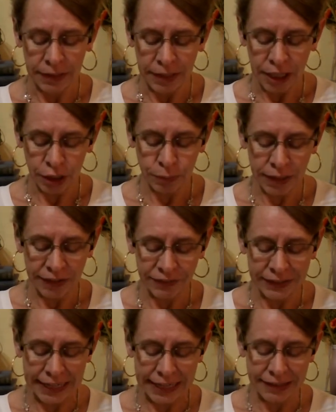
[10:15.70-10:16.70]
And we have
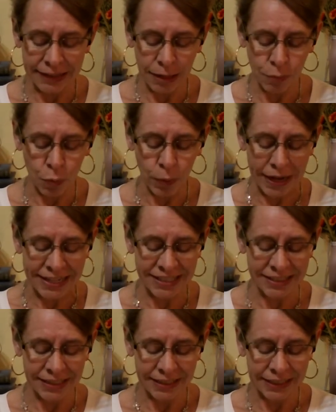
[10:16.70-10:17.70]
laid them
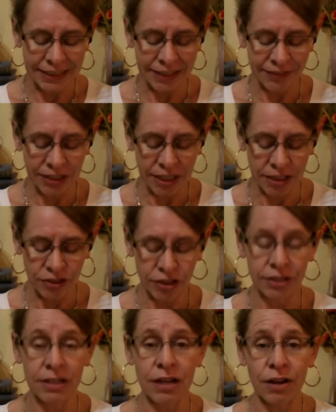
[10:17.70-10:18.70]
waste even unto
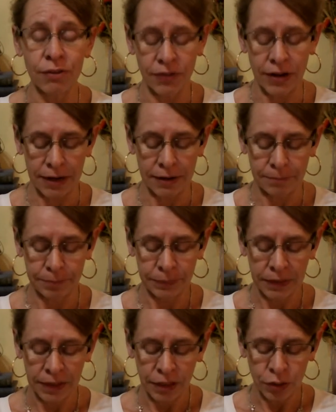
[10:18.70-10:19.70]
Nophah,
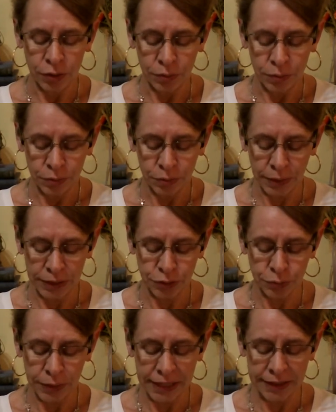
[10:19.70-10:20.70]
which
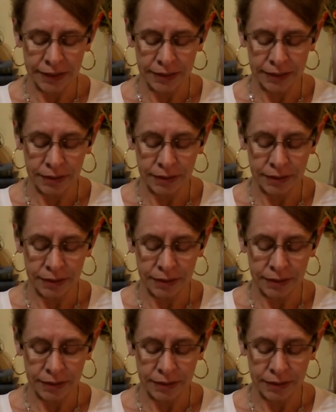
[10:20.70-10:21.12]
reacheth